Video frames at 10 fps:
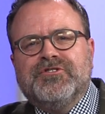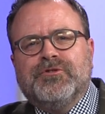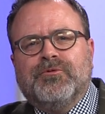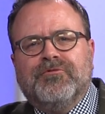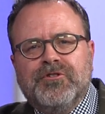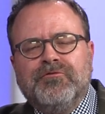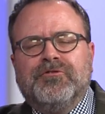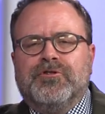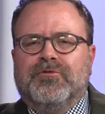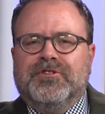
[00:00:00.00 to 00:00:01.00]
to review
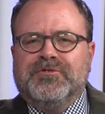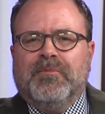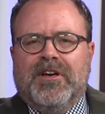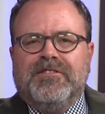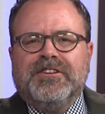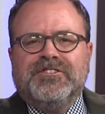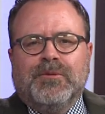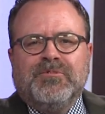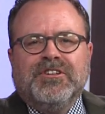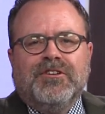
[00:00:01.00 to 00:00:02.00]
for you this month,
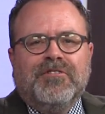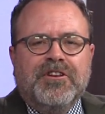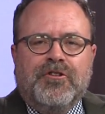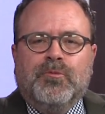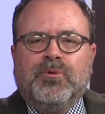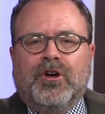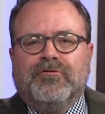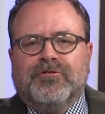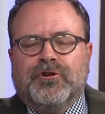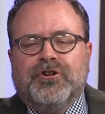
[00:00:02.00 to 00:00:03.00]
except to give another
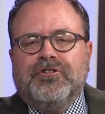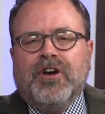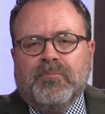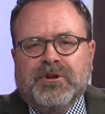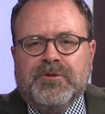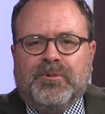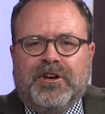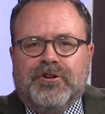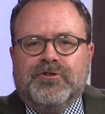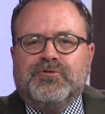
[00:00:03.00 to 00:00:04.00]
plug for Good Company
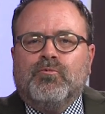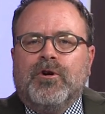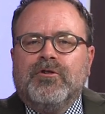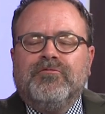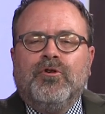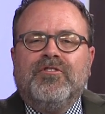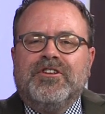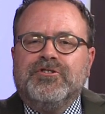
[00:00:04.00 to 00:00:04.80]
Players' wonderful The